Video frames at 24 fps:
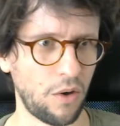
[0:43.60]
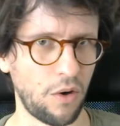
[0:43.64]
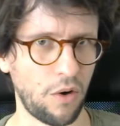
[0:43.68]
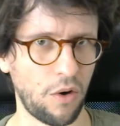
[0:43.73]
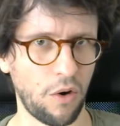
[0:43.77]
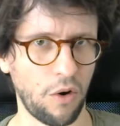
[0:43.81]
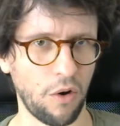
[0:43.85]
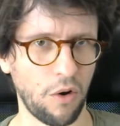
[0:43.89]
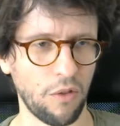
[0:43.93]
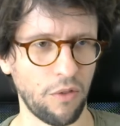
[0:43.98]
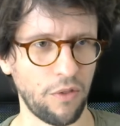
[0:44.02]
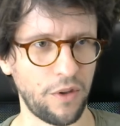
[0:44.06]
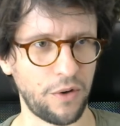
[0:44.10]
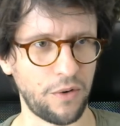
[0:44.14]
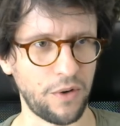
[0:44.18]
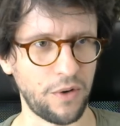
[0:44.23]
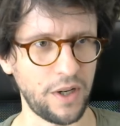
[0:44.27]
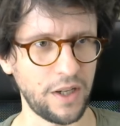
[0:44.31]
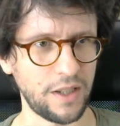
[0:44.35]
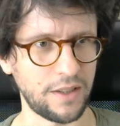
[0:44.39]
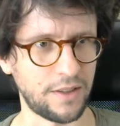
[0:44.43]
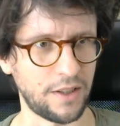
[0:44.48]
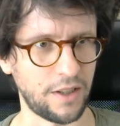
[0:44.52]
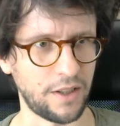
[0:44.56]
On the
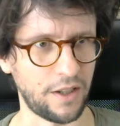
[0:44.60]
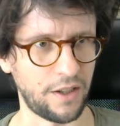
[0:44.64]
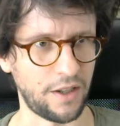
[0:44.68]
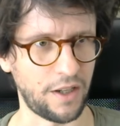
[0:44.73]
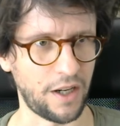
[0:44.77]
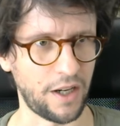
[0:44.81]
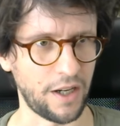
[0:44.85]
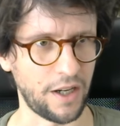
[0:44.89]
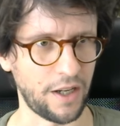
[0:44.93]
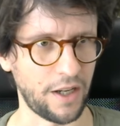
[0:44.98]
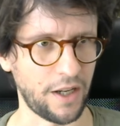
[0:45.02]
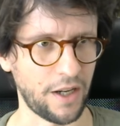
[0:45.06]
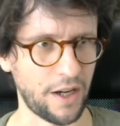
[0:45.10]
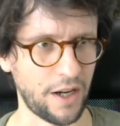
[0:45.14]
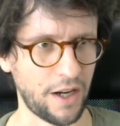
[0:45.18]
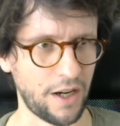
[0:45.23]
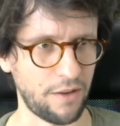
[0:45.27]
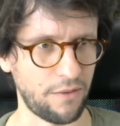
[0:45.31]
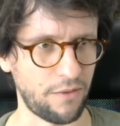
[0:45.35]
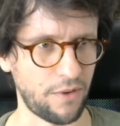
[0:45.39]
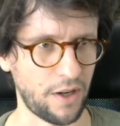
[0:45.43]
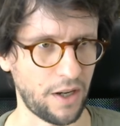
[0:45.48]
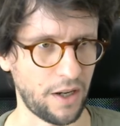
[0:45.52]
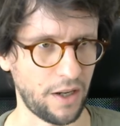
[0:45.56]
right here I
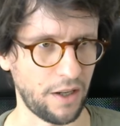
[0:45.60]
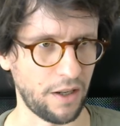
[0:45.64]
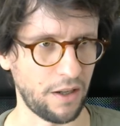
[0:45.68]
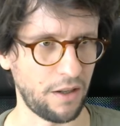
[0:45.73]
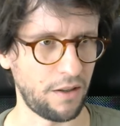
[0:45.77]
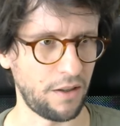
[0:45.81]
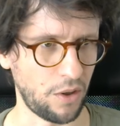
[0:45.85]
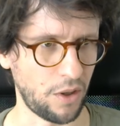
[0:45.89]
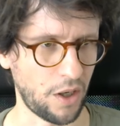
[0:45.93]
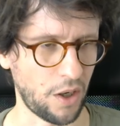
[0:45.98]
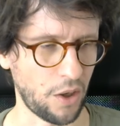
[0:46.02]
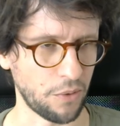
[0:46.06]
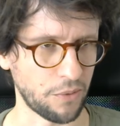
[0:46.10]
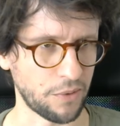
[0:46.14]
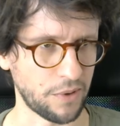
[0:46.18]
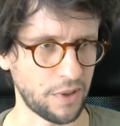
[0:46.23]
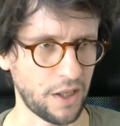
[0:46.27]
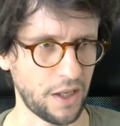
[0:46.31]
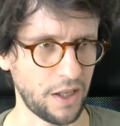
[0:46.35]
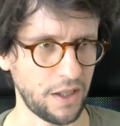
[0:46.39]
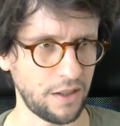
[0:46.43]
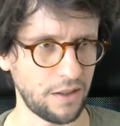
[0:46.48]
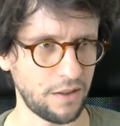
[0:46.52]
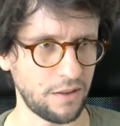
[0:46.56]
have an
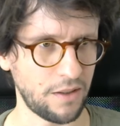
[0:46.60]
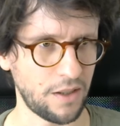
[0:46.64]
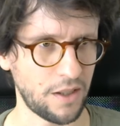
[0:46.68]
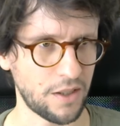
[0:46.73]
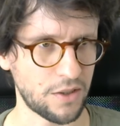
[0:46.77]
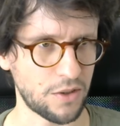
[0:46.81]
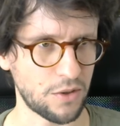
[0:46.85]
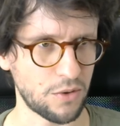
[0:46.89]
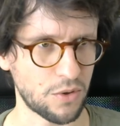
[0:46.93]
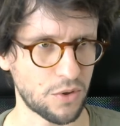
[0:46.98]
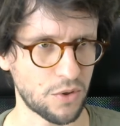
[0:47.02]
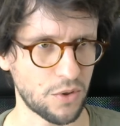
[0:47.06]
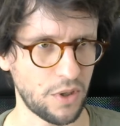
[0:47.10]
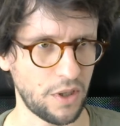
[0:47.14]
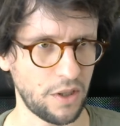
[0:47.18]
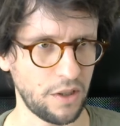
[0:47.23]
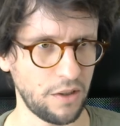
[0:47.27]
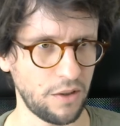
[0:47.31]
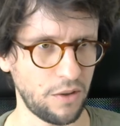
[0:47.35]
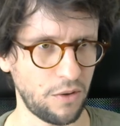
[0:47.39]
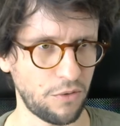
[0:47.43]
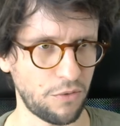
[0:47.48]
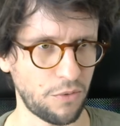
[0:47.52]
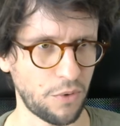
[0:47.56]
outline, as
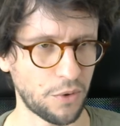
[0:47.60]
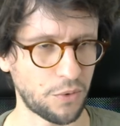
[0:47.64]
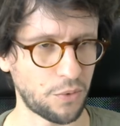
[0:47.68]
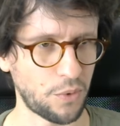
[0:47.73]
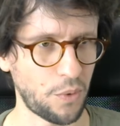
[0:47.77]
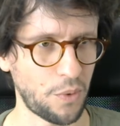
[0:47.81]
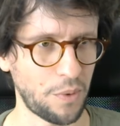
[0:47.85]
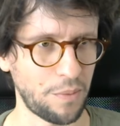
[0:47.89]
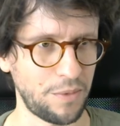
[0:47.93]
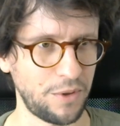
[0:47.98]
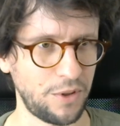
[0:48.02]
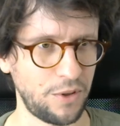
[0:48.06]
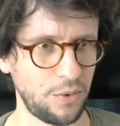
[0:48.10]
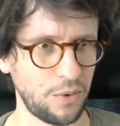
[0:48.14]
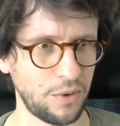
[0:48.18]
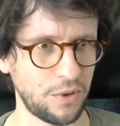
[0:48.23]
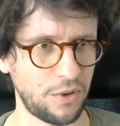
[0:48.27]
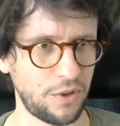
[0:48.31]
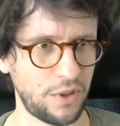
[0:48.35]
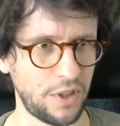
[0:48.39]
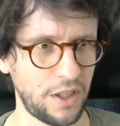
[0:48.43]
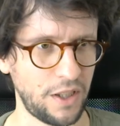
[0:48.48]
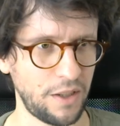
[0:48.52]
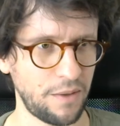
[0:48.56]
usual, of what we will be
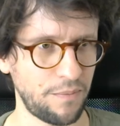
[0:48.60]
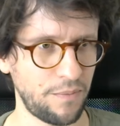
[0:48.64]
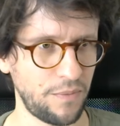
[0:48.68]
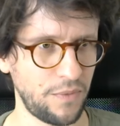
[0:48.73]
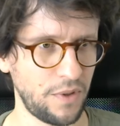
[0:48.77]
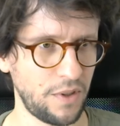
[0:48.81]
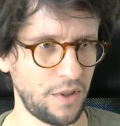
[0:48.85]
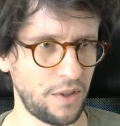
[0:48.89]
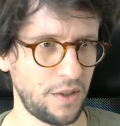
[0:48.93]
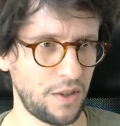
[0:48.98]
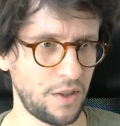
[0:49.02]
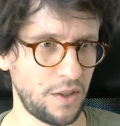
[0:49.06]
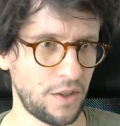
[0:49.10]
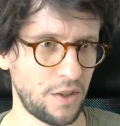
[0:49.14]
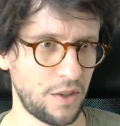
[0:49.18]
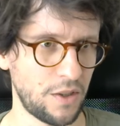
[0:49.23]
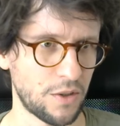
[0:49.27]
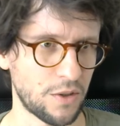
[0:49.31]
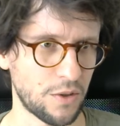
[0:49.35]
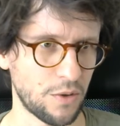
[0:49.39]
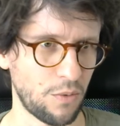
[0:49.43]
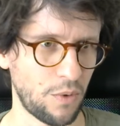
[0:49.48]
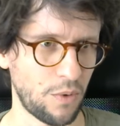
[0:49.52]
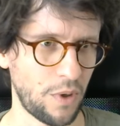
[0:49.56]
doing today.
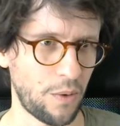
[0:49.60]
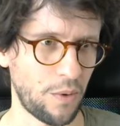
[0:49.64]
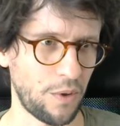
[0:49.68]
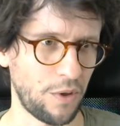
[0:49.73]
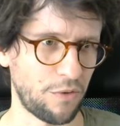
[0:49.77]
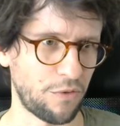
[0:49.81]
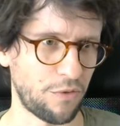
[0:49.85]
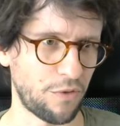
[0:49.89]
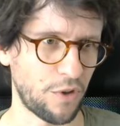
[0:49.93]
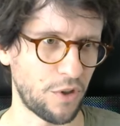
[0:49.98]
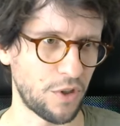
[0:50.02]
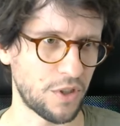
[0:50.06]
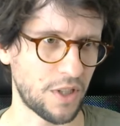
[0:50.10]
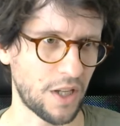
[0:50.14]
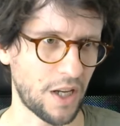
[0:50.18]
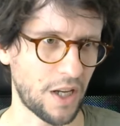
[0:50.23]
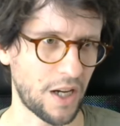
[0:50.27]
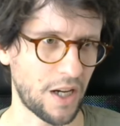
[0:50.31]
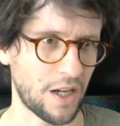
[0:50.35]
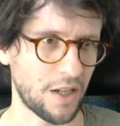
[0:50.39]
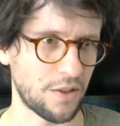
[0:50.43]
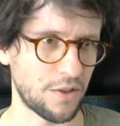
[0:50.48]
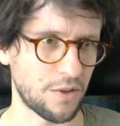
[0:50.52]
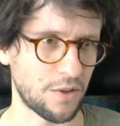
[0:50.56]
So we will first
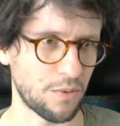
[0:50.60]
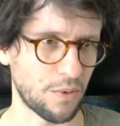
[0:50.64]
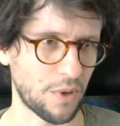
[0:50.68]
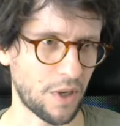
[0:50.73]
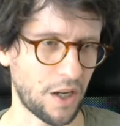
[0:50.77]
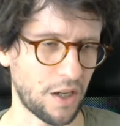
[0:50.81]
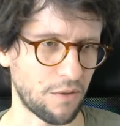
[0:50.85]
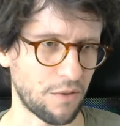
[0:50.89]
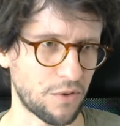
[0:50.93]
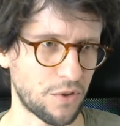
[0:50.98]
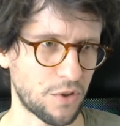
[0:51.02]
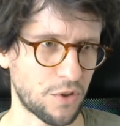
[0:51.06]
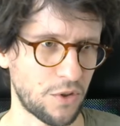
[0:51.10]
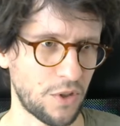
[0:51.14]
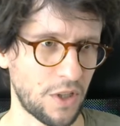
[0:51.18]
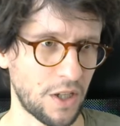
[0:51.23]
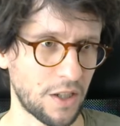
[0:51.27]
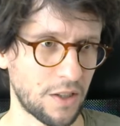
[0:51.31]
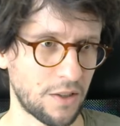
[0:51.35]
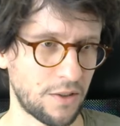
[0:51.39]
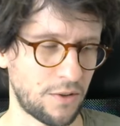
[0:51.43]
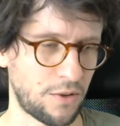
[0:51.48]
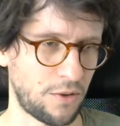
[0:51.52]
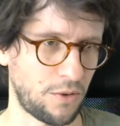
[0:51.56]
add some kind of
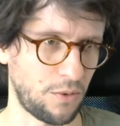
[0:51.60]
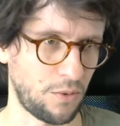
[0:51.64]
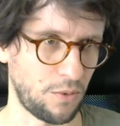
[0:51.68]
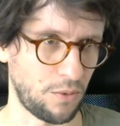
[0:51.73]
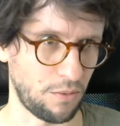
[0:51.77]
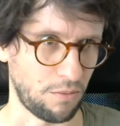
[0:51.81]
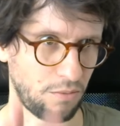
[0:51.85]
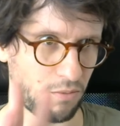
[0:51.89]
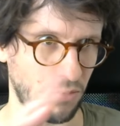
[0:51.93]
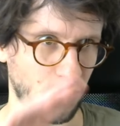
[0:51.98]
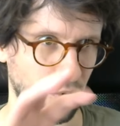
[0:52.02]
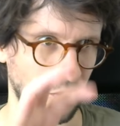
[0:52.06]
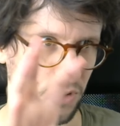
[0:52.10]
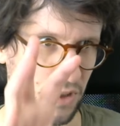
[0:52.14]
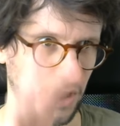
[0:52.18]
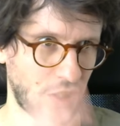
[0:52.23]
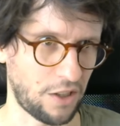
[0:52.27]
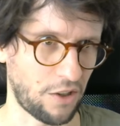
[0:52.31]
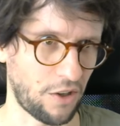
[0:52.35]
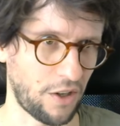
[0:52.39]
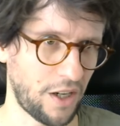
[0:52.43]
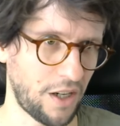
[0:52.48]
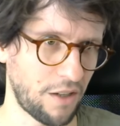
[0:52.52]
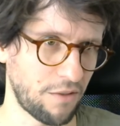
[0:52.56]
struct to
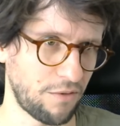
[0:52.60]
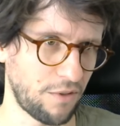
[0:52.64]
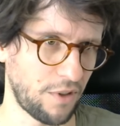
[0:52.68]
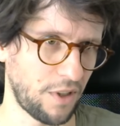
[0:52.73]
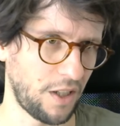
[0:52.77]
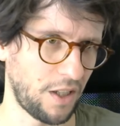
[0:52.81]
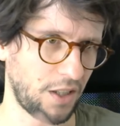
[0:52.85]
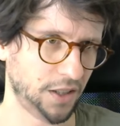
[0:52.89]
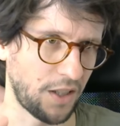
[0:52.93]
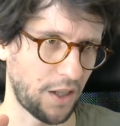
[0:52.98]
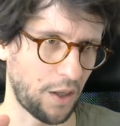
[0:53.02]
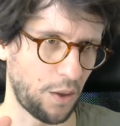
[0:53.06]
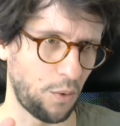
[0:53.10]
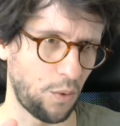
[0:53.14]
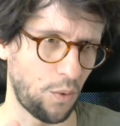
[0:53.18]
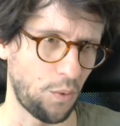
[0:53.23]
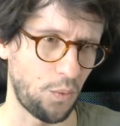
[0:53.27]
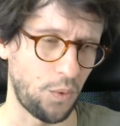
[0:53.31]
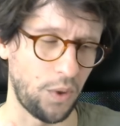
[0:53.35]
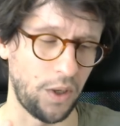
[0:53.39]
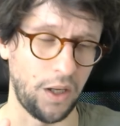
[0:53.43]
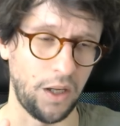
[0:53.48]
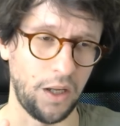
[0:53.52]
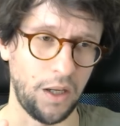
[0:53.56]
contain our level, and
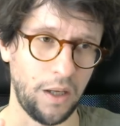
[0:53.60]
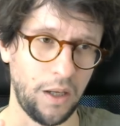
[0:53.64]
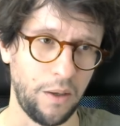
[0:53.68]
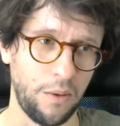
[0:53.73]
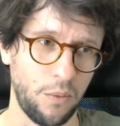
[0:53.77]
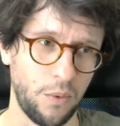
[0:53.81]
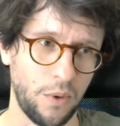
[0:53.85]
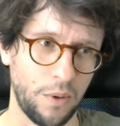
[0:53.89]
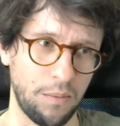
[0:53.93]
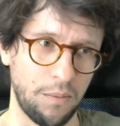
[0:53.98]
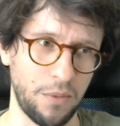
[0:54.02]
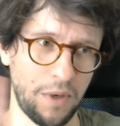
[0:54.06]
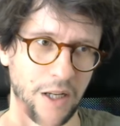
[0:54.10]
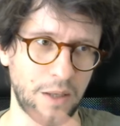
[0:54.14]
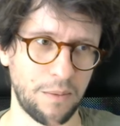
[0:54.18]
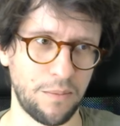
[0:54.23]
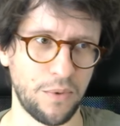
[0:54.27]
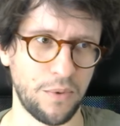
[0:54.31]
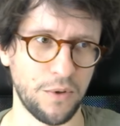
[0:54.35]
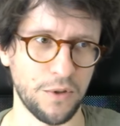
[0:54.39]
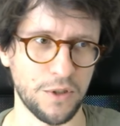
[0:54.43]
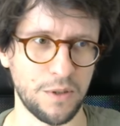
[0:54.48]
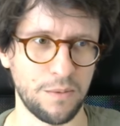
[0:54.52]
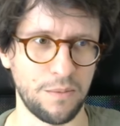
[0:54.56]
then we will make
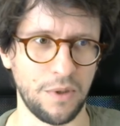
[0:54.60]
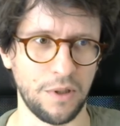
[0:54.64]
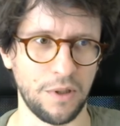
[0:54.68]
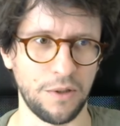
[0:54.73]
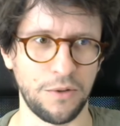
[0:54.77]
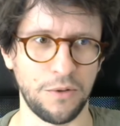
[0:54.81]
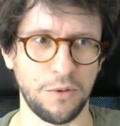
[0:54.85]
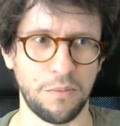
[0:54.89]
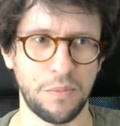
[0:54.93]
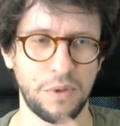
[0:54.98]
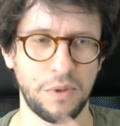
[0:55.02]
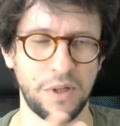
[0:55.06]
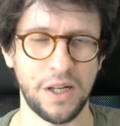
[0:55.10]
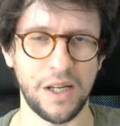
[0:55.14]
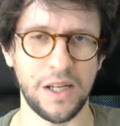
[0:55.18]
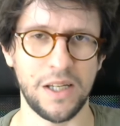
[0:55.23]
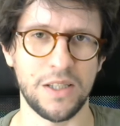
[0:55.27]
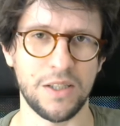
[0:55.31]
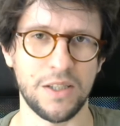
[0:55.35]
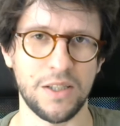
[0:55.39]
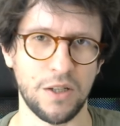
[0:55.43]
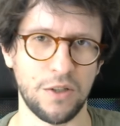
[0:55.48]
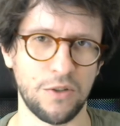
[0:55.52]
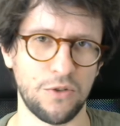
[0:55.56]
it possible to
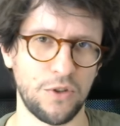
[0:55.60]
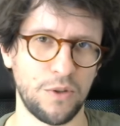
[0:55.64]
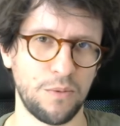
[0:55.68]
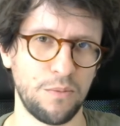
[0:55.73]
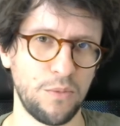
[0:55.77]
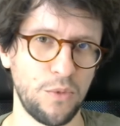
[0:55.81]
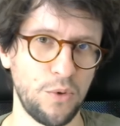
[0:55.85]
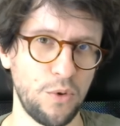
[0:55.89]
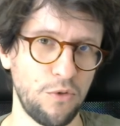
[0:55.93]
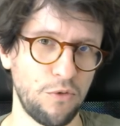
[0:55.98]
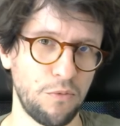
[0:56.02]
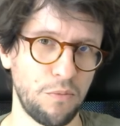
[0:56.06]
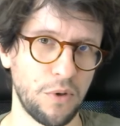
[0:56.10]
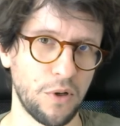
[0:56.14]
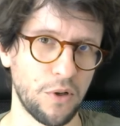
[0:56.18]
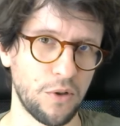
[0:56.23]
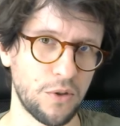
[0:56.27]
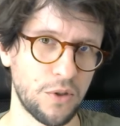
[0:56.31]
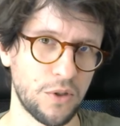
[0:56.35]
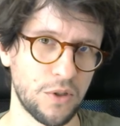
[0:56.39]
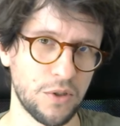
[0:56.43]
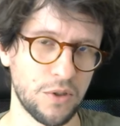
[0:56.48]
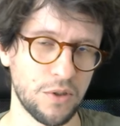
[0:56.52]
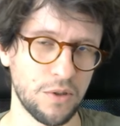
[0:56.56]
place and remove
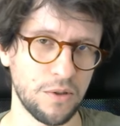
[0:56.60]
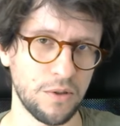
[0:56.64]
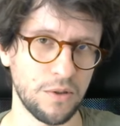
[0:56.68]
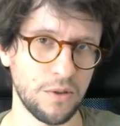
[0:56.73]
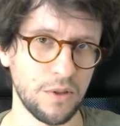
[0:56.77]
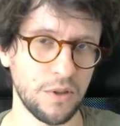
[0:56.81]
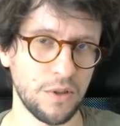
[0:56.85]
blocks,